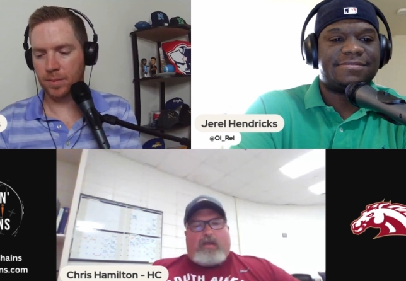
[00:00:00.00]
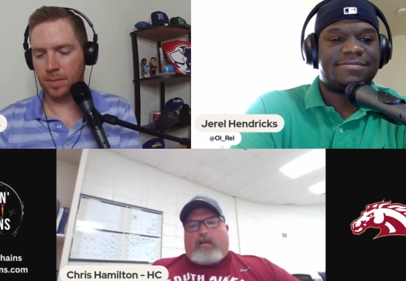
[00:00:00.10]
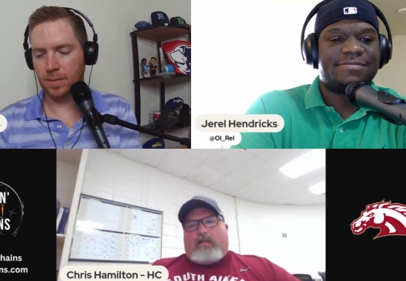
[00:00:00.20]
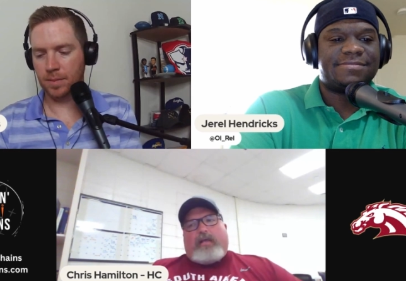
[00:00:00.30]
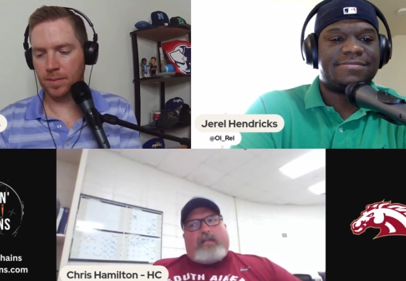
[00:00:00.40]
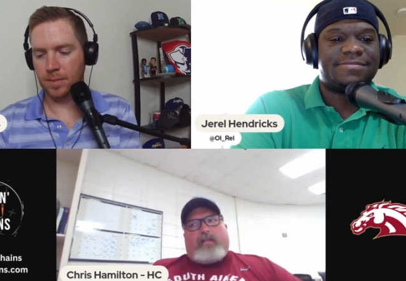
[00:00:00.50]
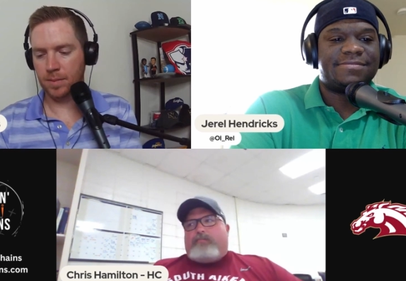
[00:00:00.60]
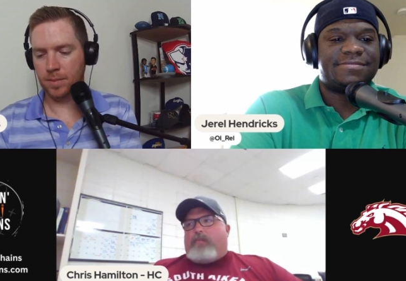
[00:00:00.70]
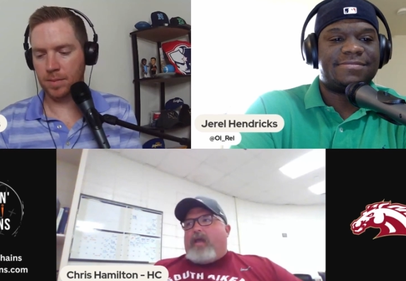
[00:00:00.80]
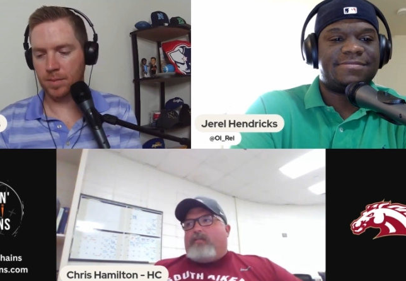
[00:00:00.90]
Speaker 1: Clinton this
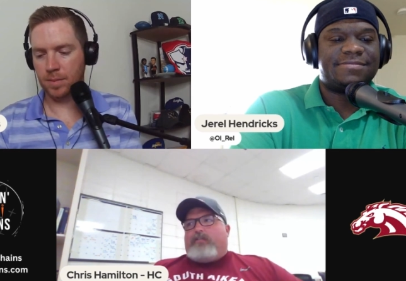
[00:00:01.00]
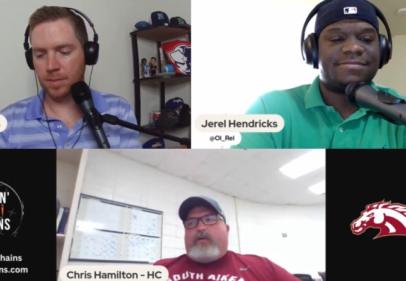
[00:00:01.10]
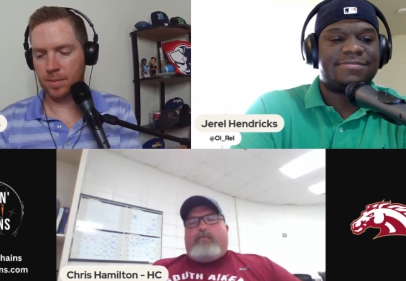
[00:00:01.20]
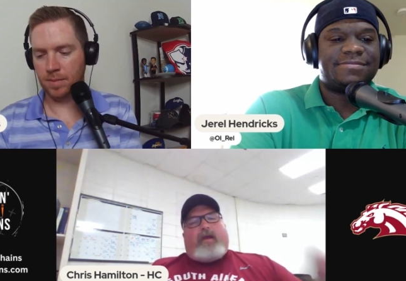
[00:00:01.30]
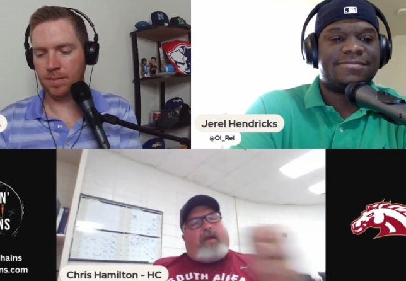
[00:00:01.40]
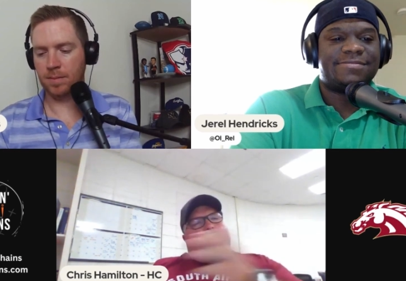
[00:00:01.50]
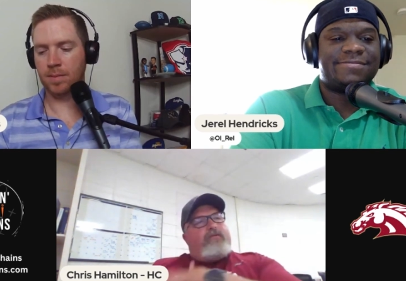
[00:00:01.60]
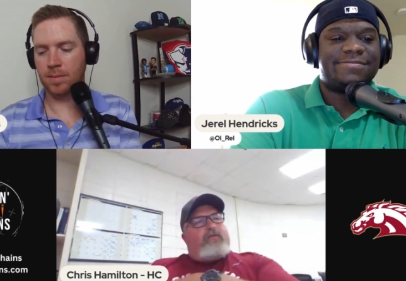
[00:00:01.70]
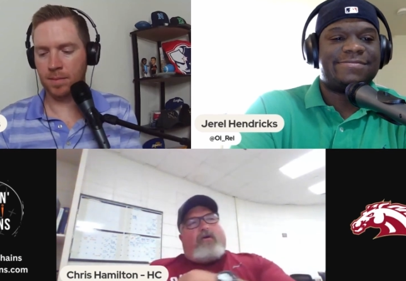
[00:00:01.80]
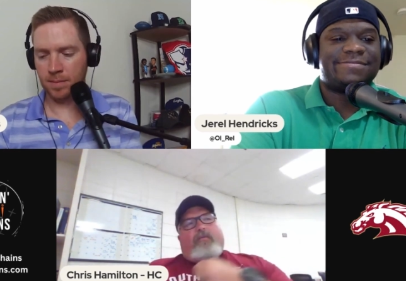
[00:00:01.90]
past year, man,
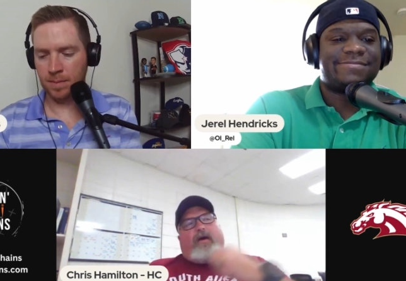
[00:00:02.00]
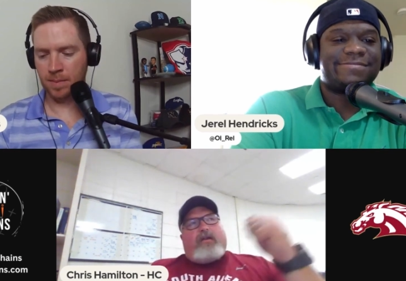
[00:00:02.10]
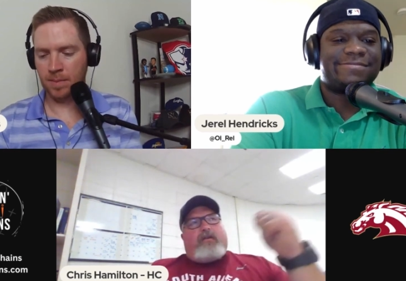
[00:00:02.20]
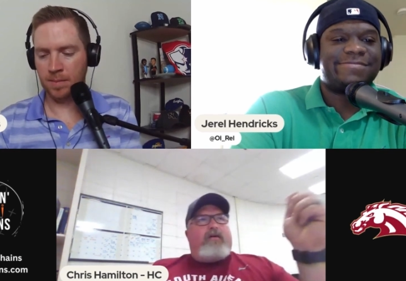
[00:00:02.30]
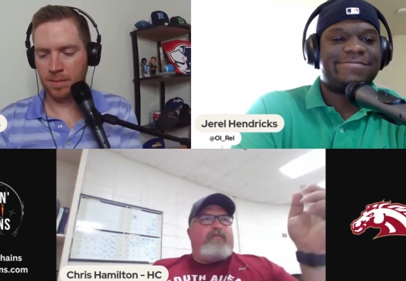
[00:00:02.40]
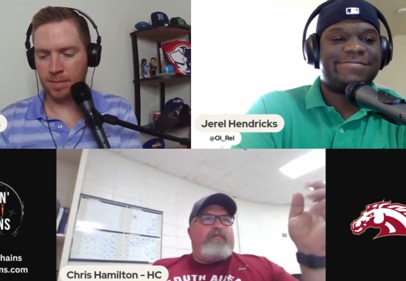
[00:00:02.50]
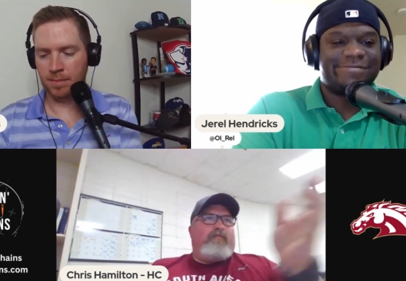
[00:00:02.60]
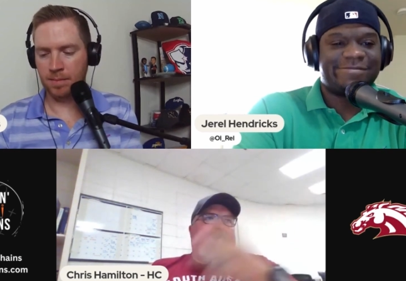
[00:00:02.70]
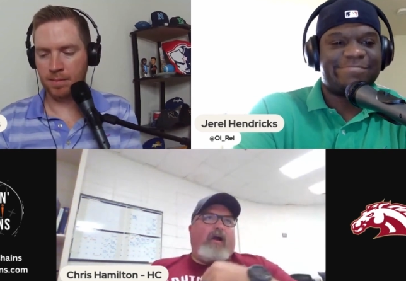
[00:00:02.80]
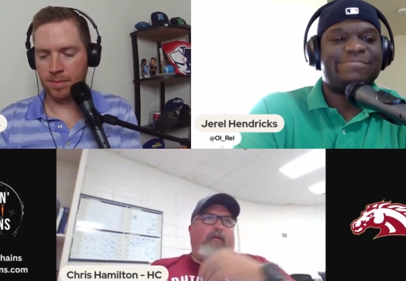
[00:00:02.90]
you talk about a tough
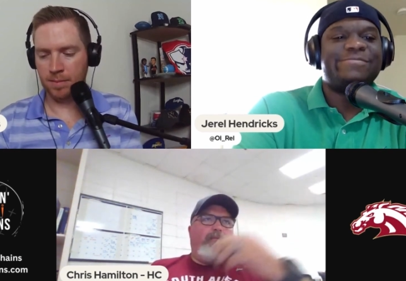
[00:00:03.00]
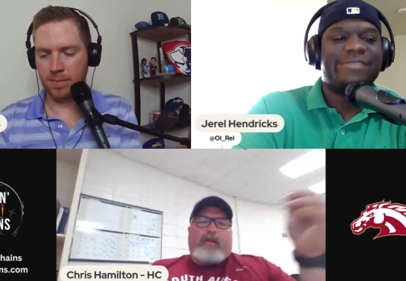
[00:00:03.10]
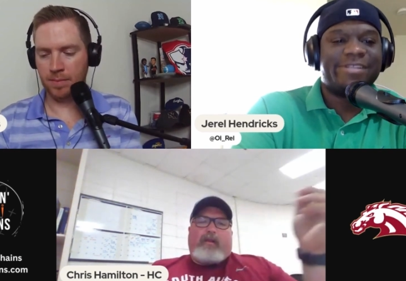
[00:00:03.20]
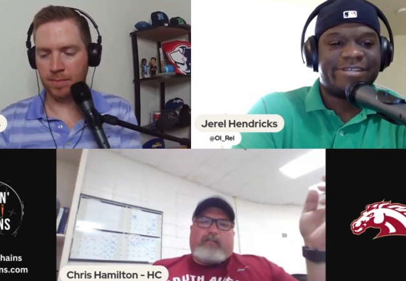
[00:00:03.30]
environment and